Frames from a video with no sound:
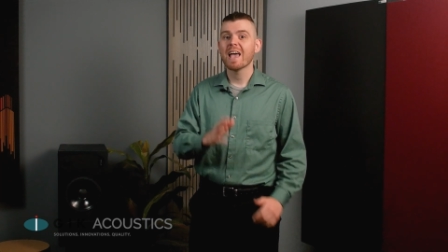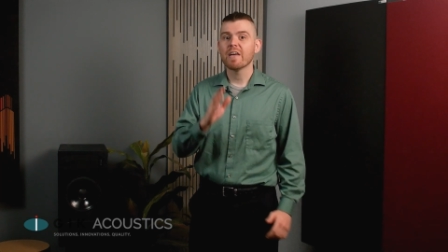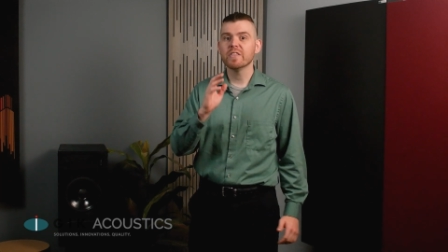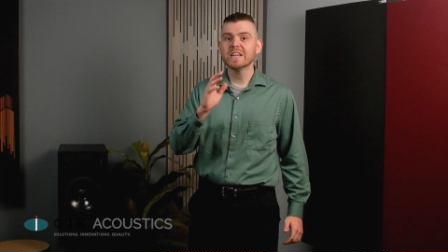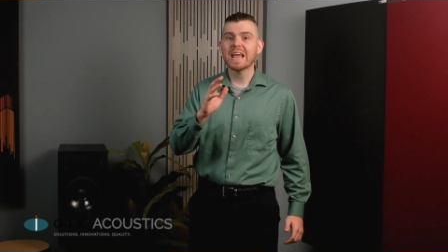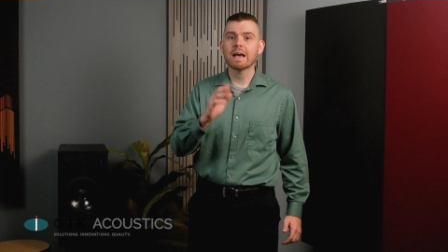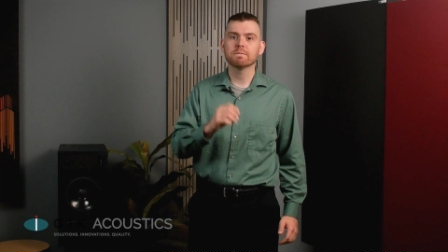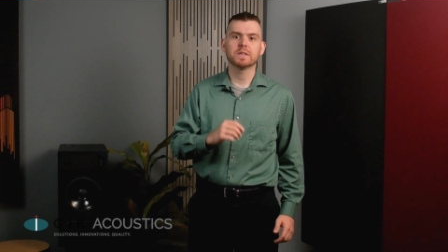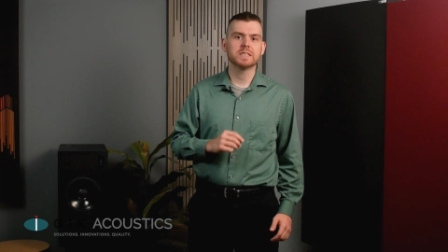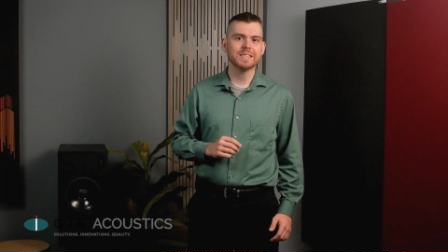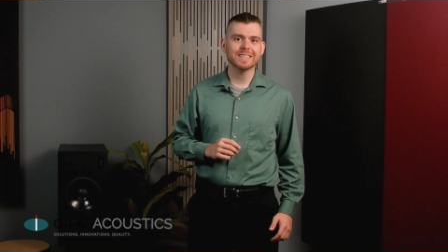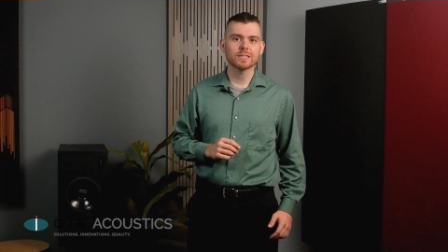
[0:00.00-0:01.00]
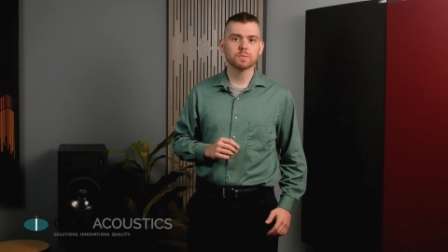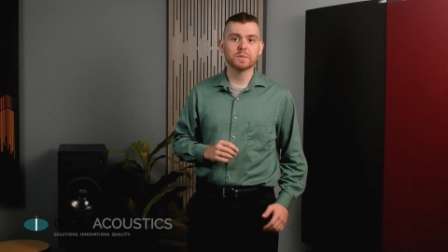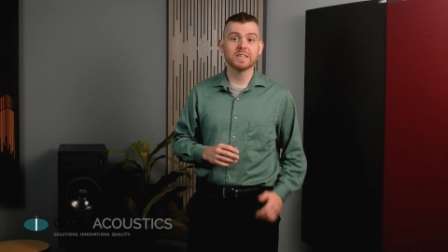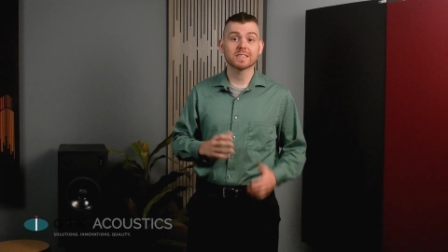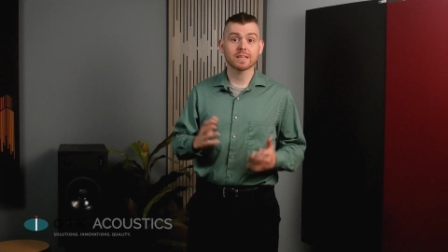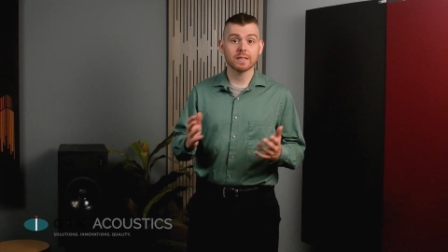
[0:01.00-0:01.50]
and then have the
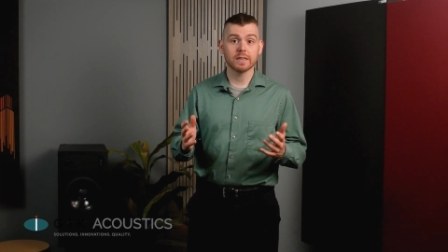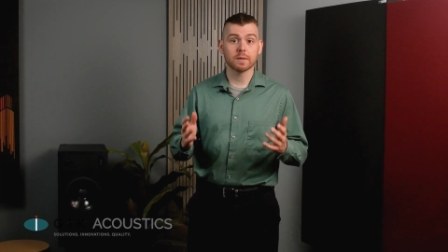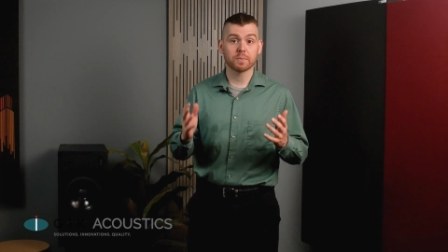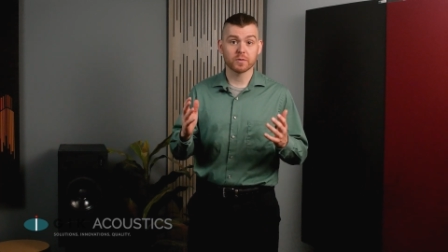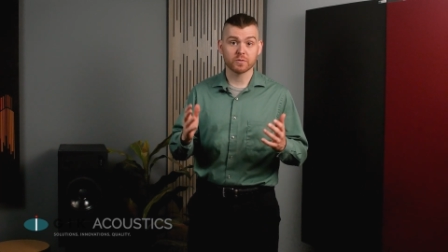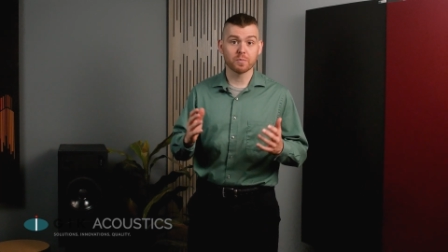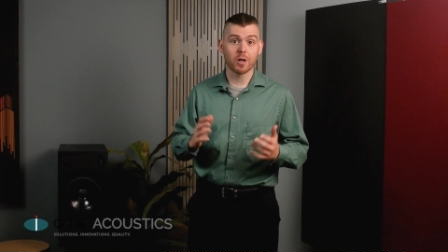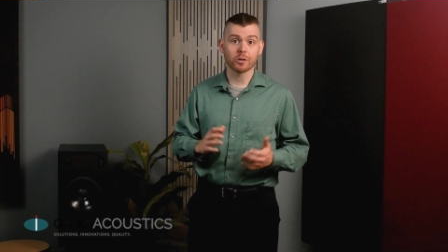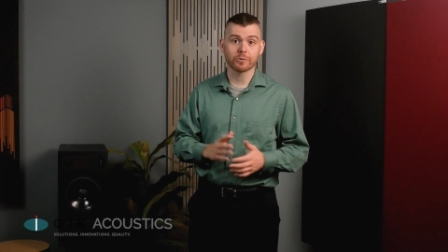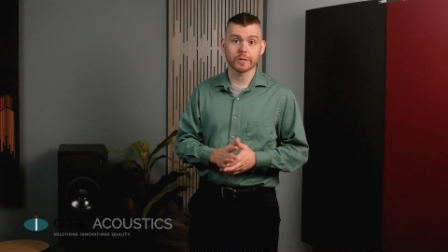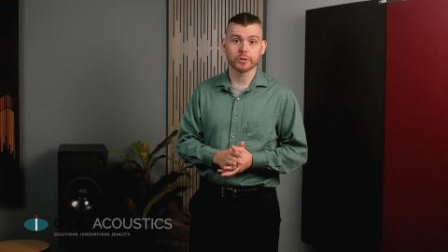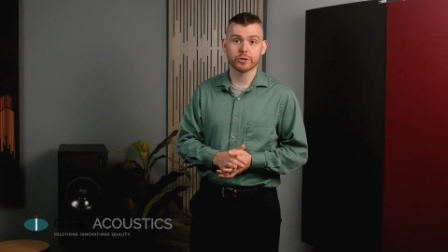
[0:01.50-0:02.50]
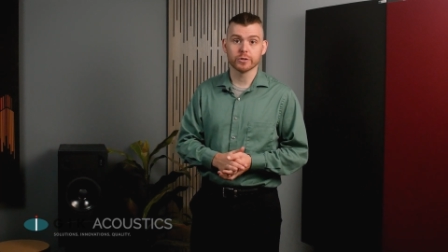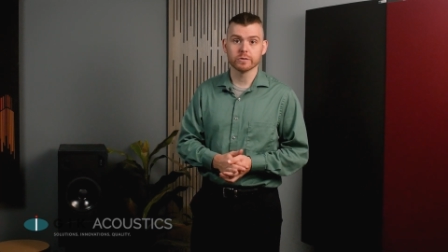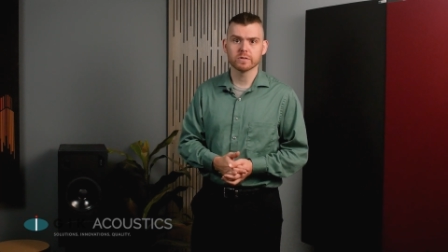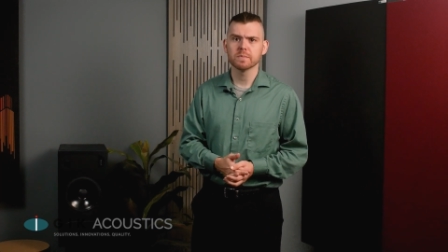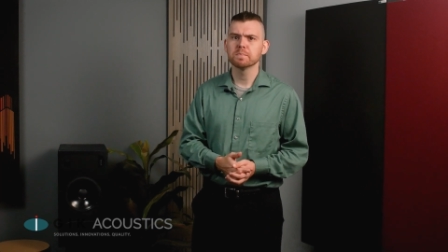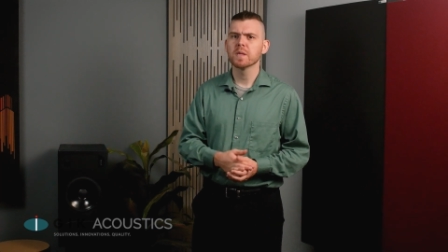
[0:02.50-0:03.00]
DSPs clean up the smaller
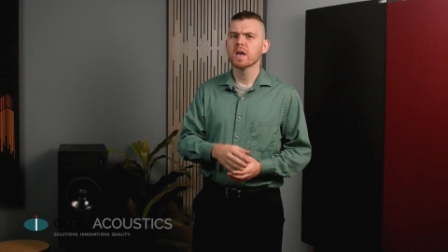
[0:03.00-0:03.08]
issues.